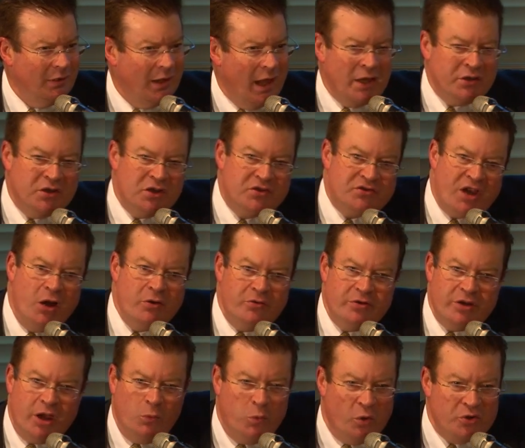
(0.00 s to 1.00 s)
and you
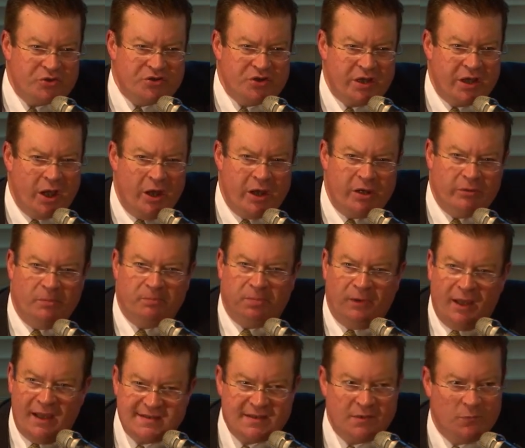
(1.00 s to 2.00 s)
don't know what you're going to
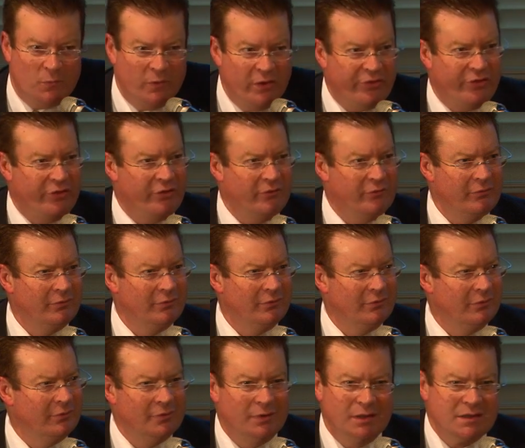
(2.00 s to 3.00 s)
replace it with,
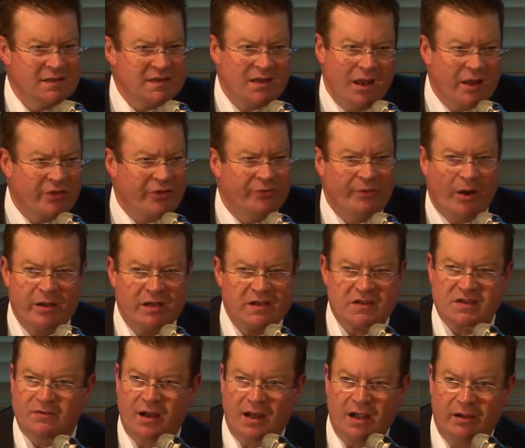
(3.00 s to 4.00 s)
it's like throwing
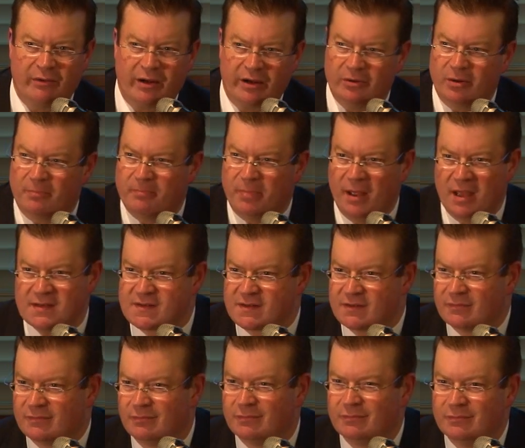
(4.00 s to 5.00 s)
Australia under a
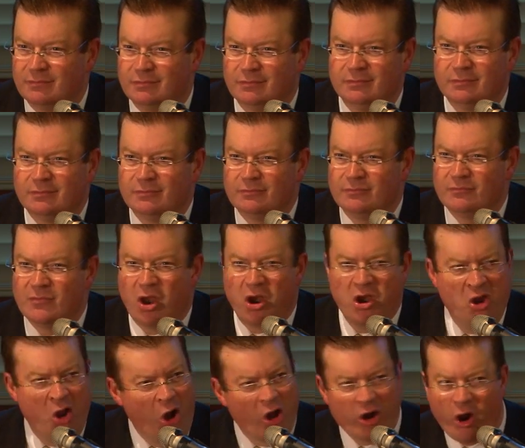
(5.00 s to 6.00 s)
bus.
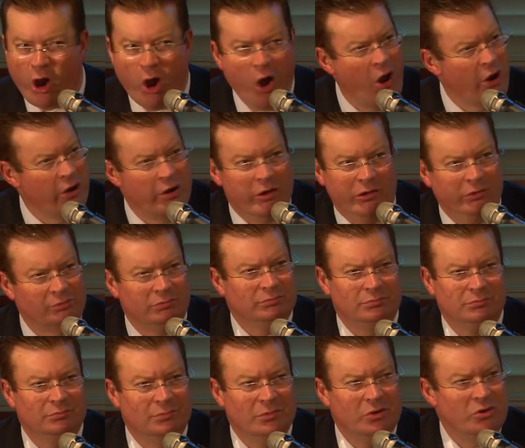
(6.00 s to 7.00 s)
Not on.
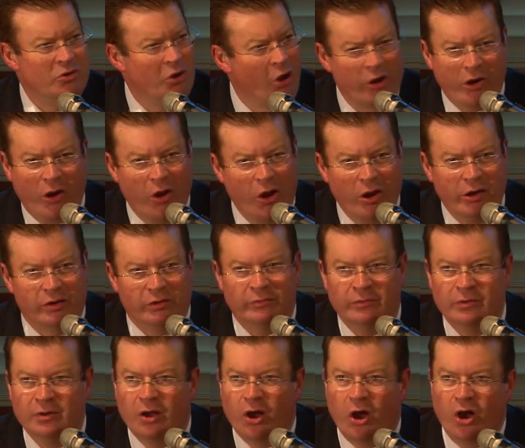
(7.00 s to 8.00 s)
Not on.
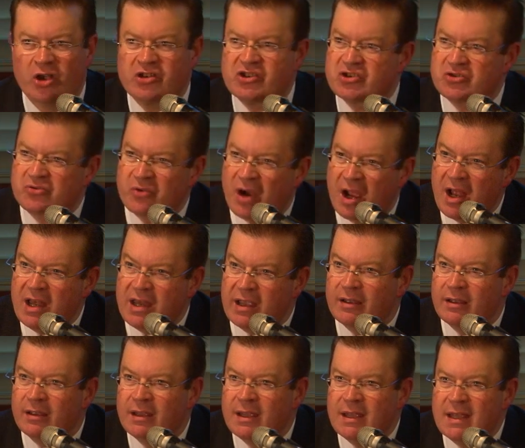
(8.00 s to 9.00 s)

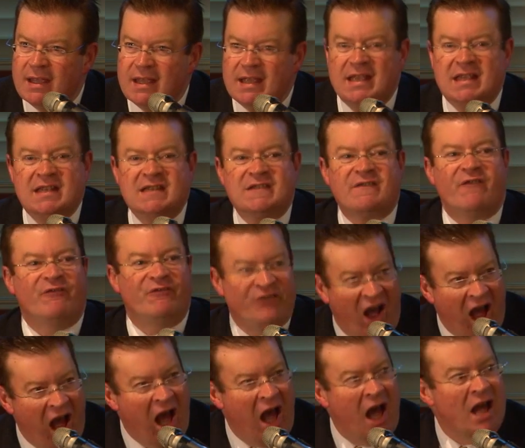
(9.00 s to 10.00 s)
Australia is
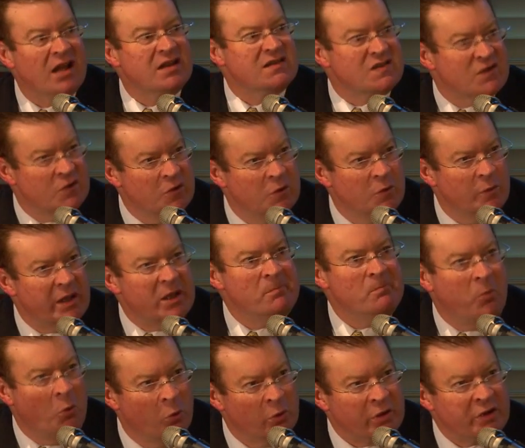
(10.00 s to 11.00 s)
far too
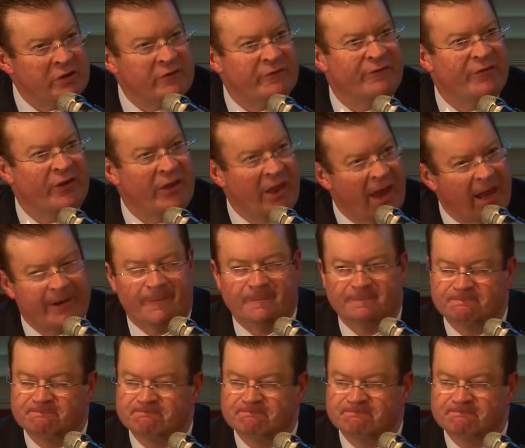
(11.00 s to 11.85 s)
important for that.